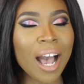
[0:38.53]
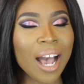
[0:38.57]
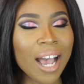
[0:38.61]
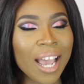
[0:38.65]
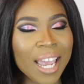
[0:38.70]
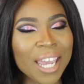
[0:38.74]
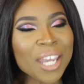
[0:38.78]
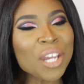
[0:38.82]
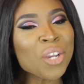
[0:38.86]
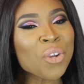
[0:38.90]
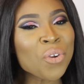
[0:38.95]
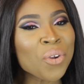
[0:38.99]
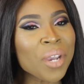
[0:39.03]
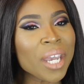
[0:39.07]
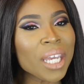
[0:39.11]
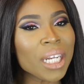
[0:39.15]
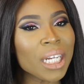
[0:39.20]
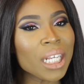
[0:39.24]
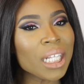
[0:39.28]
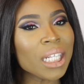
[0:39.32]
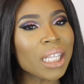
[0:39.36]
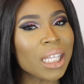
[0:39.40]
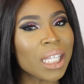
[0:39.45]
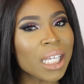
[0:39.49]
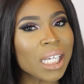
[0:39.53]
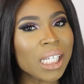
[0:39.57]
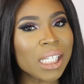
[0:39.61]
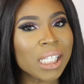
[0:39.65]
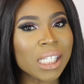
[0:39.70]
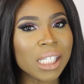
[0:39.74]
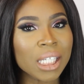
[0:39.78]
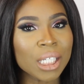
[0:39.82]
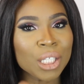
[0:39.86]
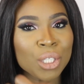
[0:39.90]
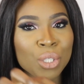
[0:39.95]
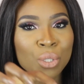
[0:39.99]
I created
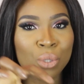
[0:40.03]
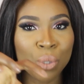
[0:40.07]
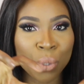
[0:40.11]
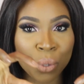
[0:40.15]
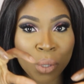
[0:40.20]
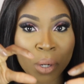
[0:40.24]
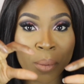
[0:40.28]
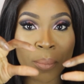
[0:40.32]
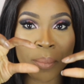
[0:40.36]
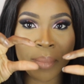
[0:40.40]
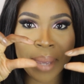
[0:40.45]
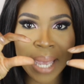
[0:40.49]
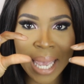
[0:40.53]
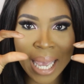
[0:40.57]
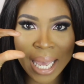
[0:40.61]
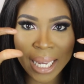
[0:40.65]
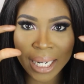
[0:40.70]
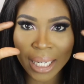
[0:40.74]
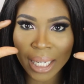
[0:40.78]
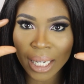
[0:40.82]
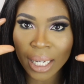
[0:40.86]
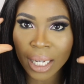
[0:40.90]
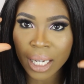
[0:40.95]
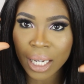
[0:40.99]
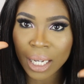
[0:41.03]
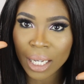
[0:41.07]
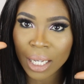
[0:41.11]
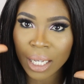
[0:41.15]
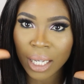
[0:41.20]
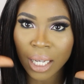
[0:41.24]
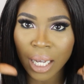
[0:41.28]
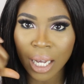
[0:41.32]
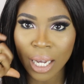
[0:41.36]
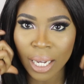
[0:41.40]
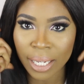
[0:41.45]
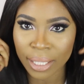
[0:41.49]
this dramatic
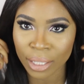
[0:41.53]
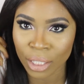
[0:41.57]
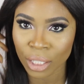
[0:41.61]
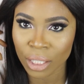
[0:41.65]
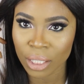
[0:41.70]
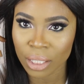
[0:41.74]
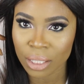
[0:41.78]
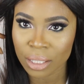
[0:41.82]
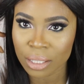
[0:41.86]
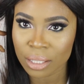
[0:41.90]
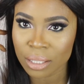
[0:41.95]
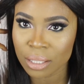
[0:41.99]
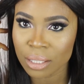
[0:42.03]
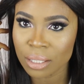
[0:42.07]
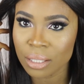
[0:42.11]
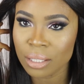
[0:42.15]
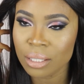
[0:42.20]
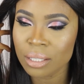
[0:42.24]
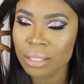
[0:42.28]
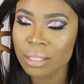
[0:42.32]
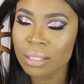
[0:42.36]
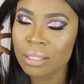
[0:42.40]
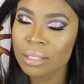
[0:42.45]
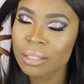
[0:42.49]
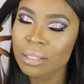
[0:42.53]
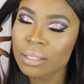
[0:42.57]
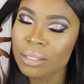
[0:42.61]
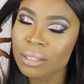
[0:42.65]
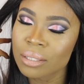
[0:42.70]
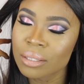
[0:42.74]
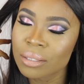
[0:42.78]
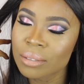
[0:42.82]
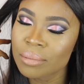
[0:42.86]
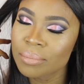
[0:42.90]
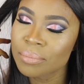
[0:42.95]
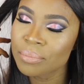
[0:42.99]
eye look.
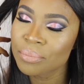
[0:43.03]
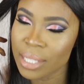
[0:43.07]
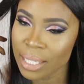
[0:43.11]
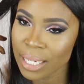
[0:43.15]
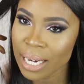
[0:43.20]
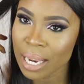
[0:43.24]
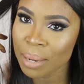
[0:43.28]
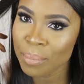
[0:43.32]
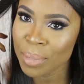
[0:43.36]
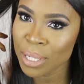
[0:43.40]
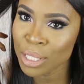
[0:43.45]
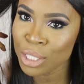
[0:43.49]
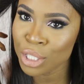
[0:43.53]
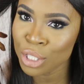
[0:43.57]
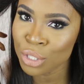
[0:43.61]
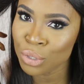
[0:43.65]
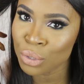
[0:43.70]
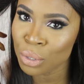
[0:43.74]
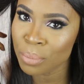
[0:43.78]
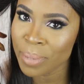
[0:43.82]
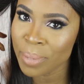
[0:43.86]
Did I mention